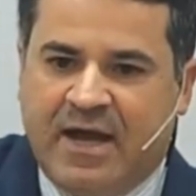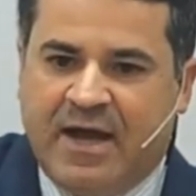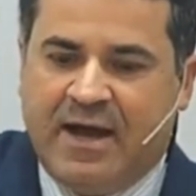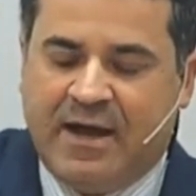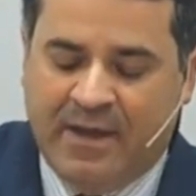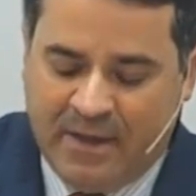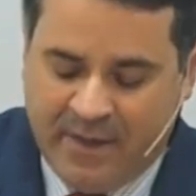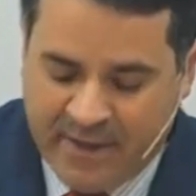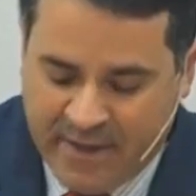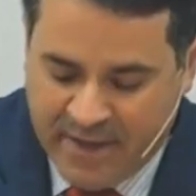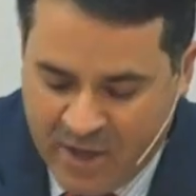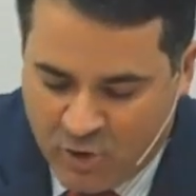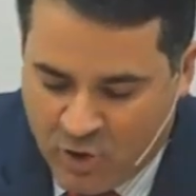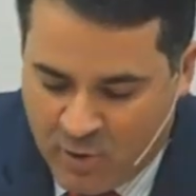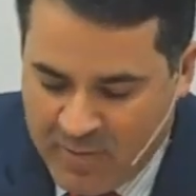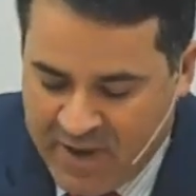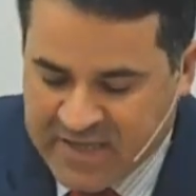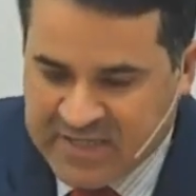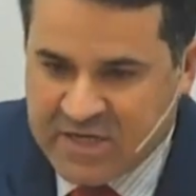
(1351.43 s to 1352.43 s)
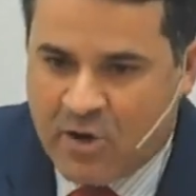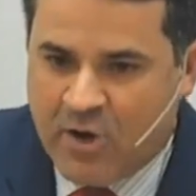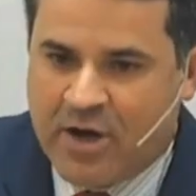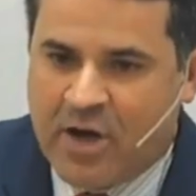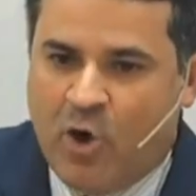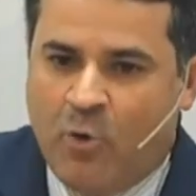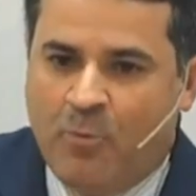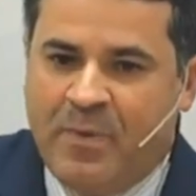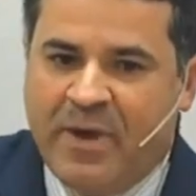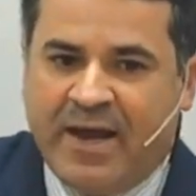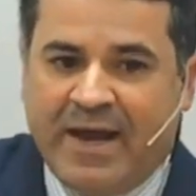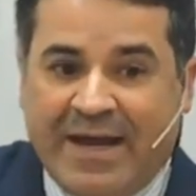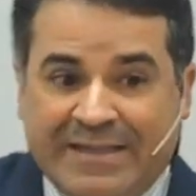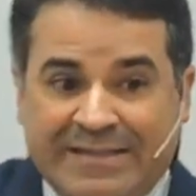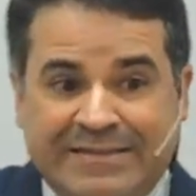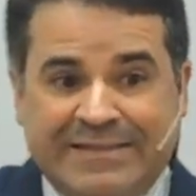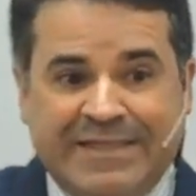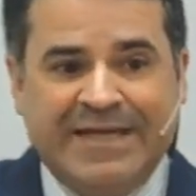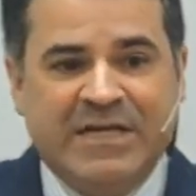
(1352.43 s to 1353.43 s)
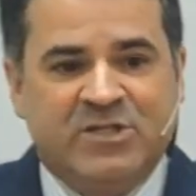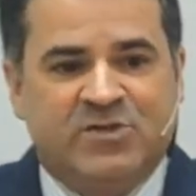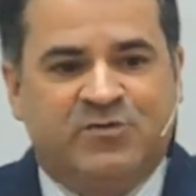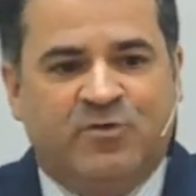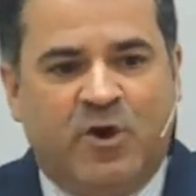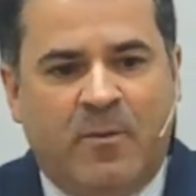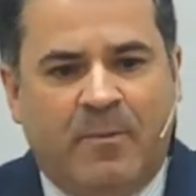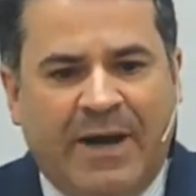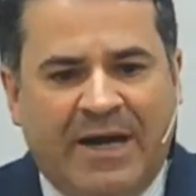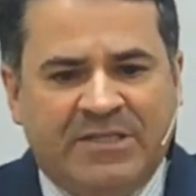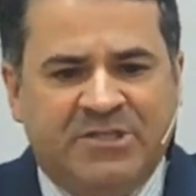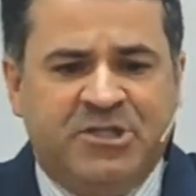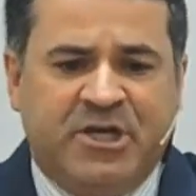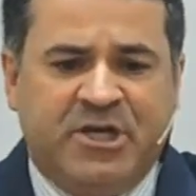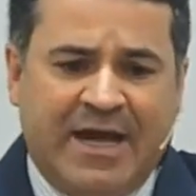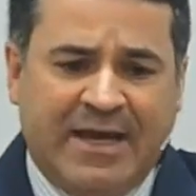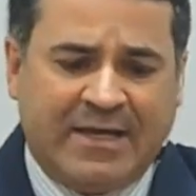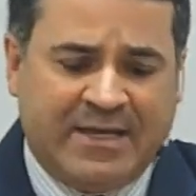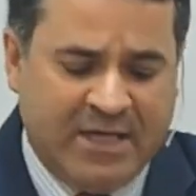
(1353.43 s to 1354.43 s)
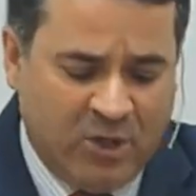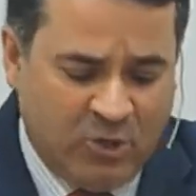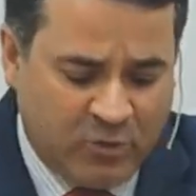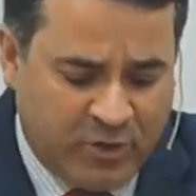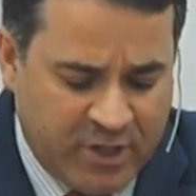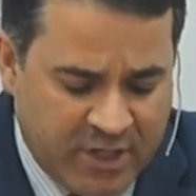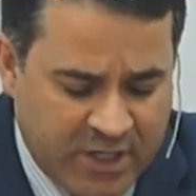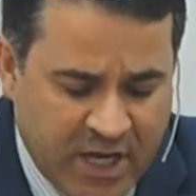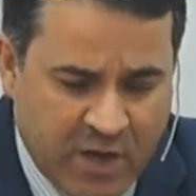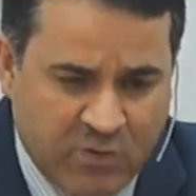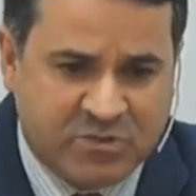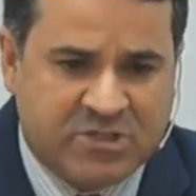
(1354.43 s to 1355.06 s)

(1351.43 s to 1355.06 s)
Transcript: he starts to ministry and transform